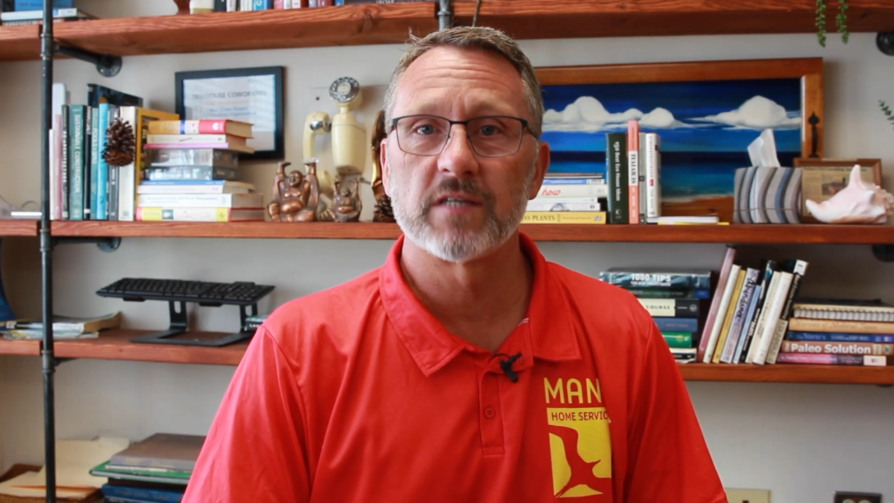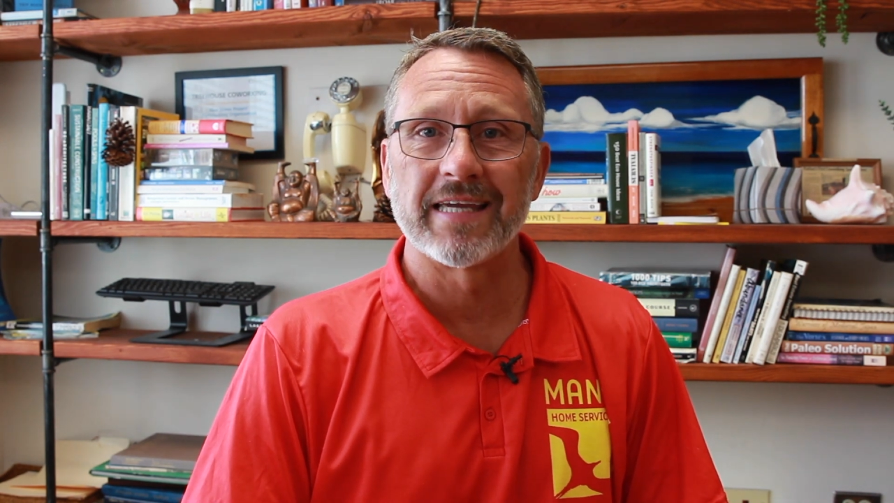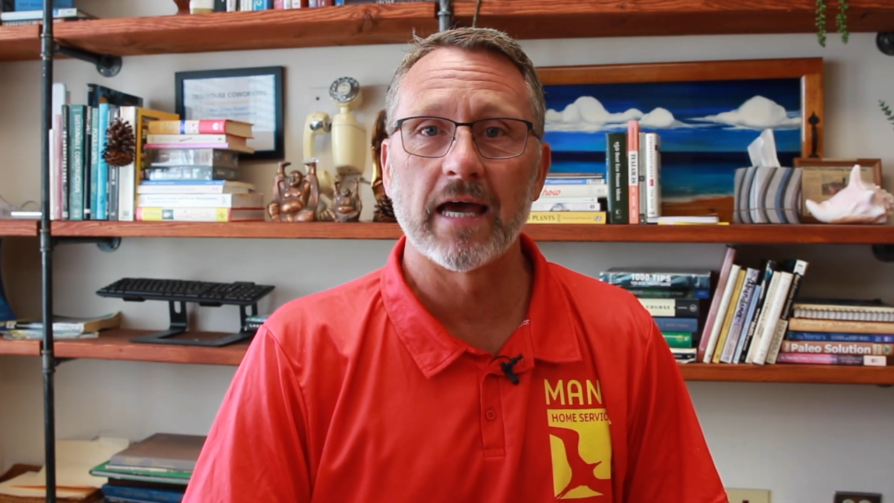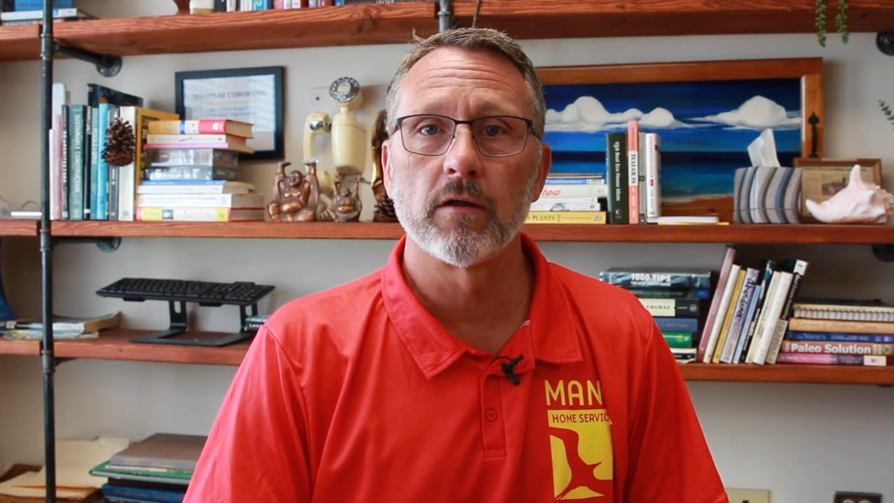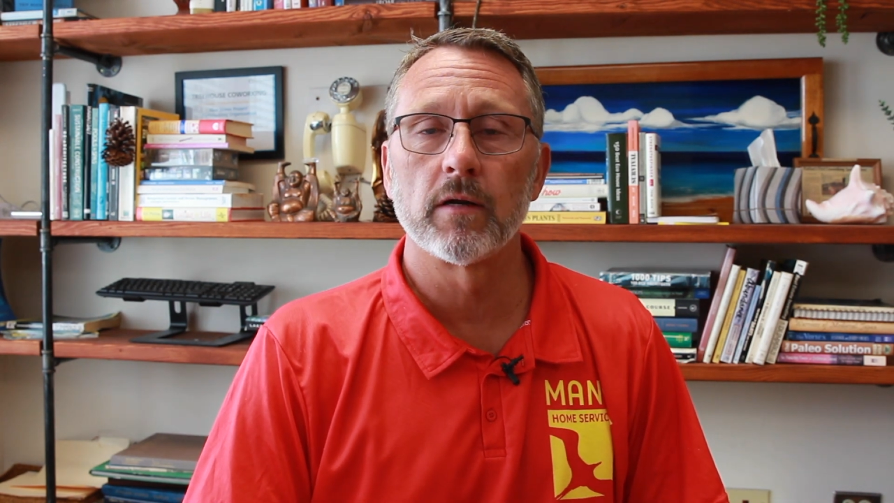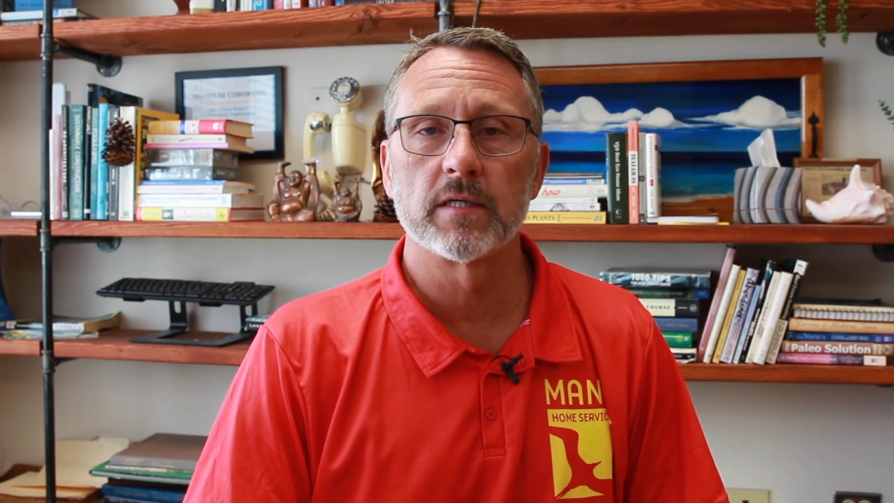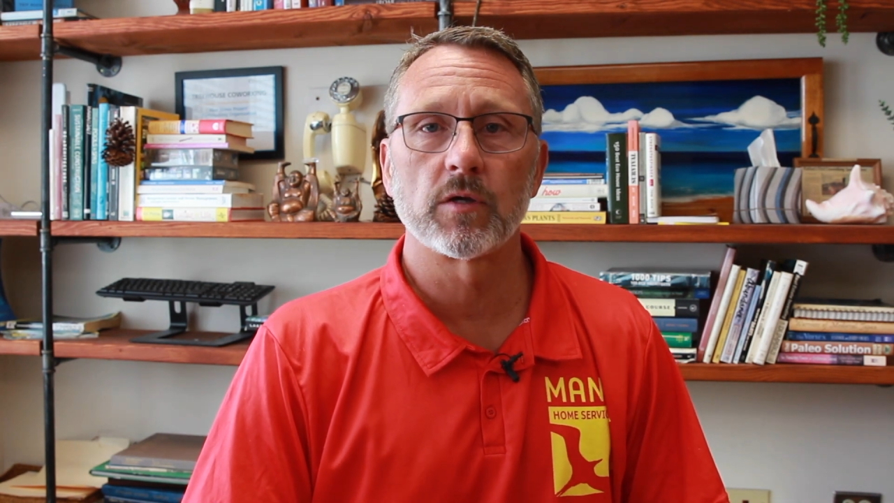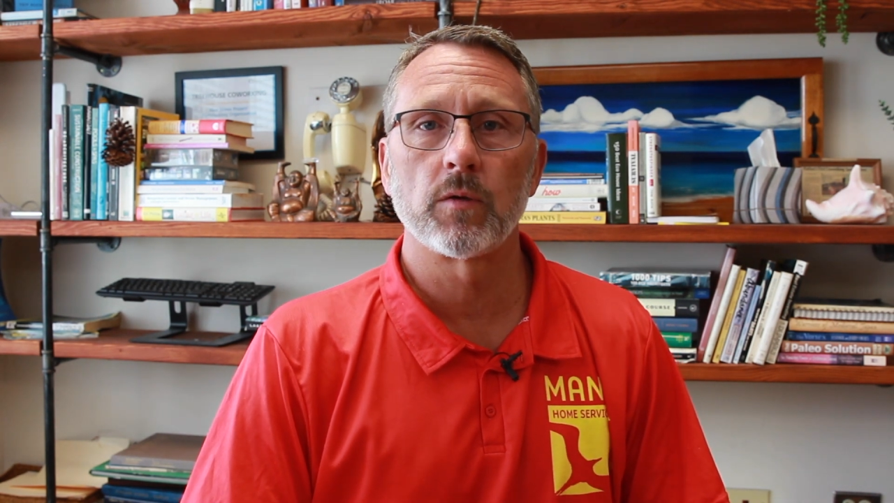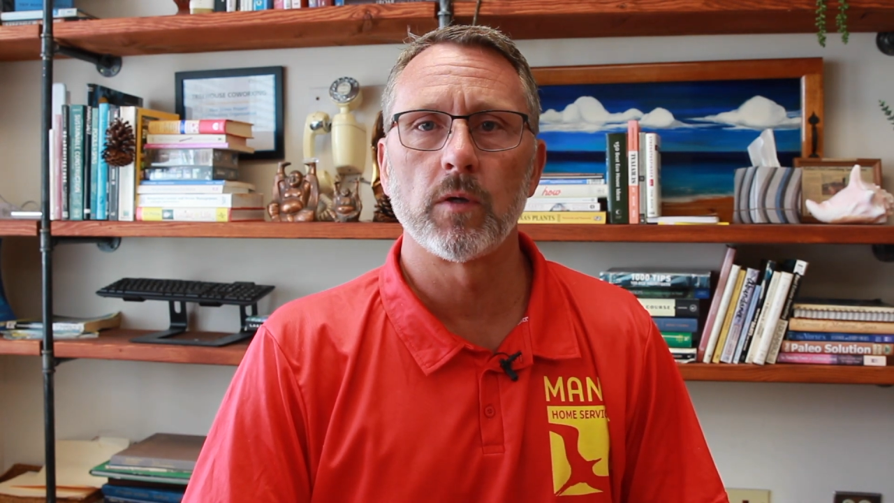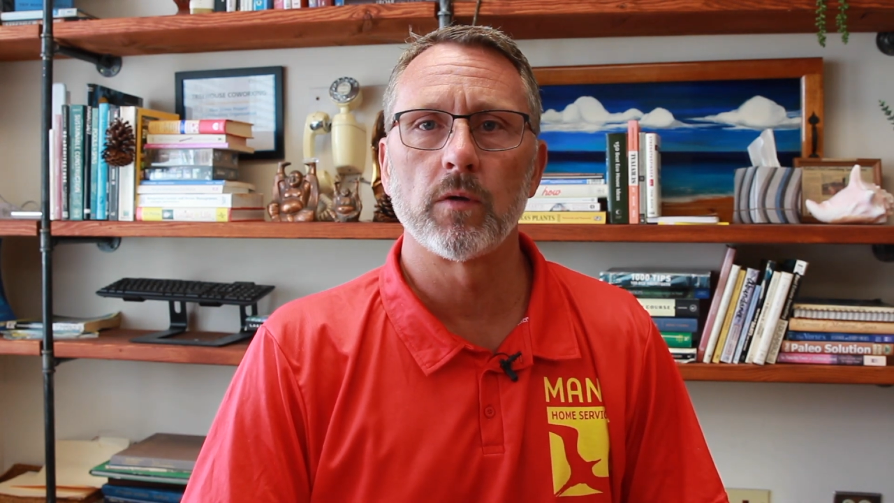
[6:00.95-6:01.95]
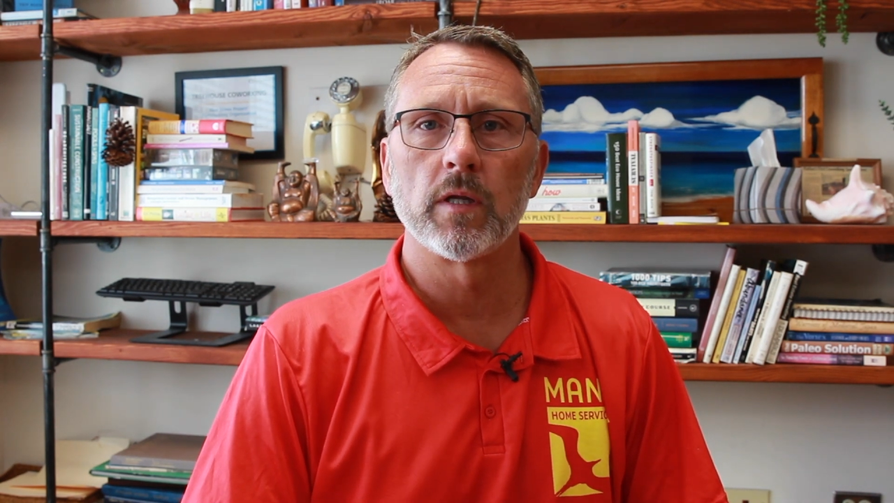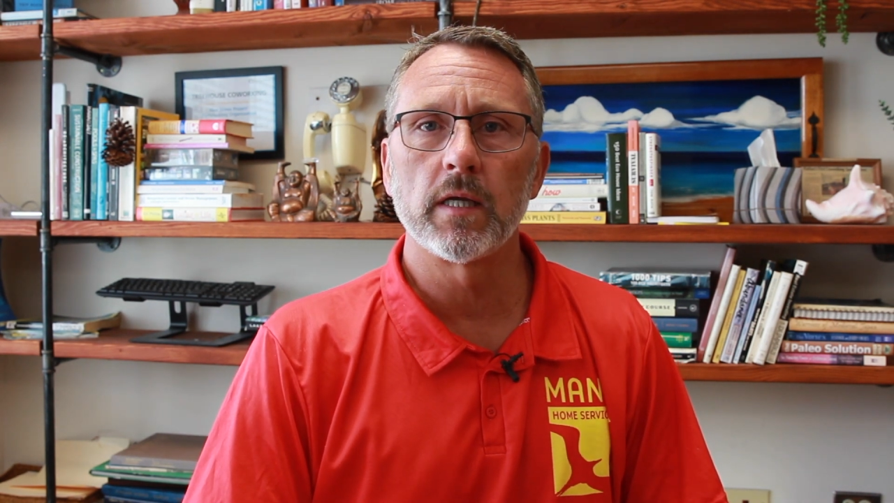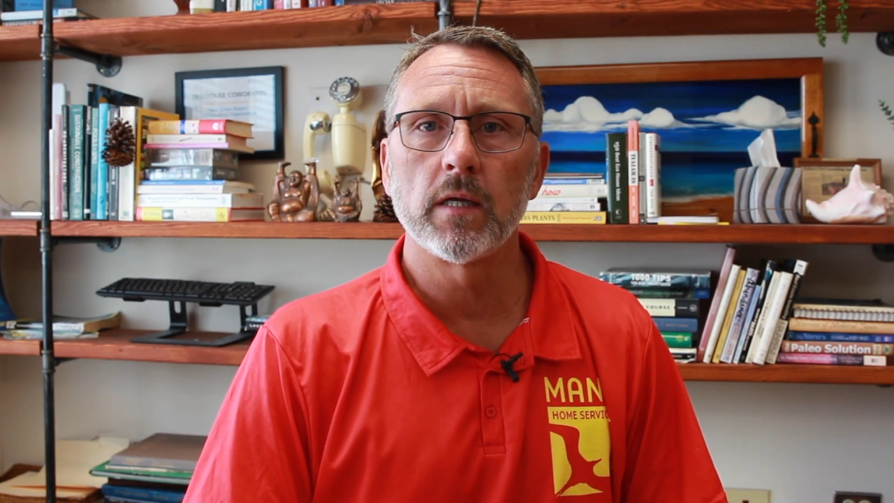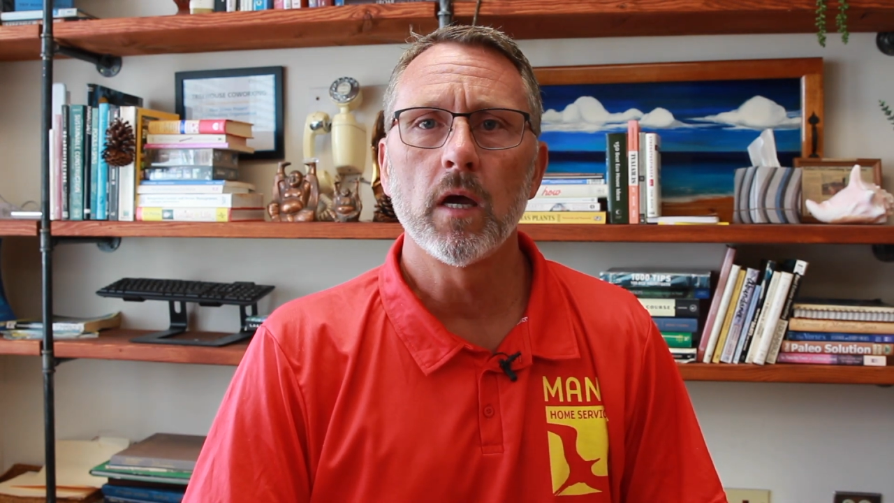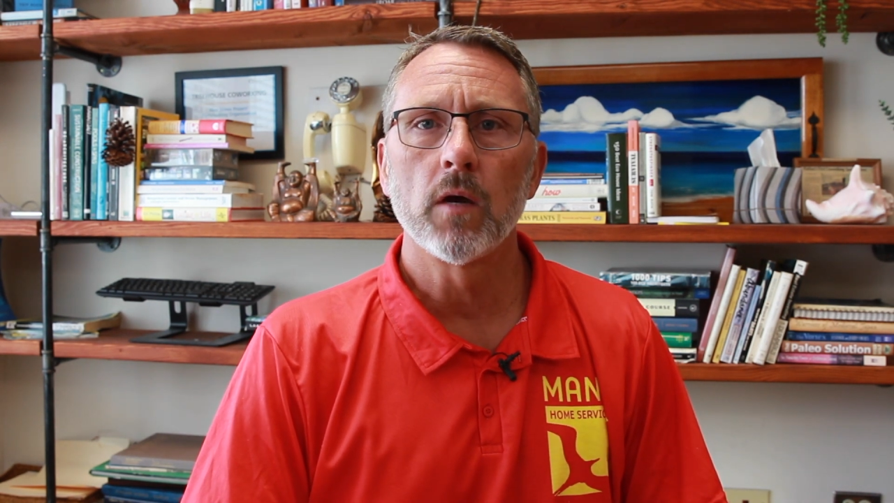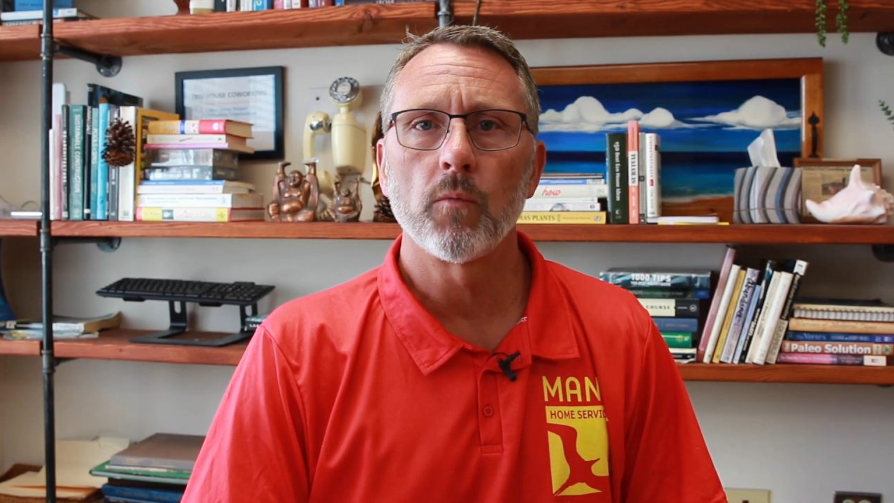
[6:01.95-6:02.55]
together as a community.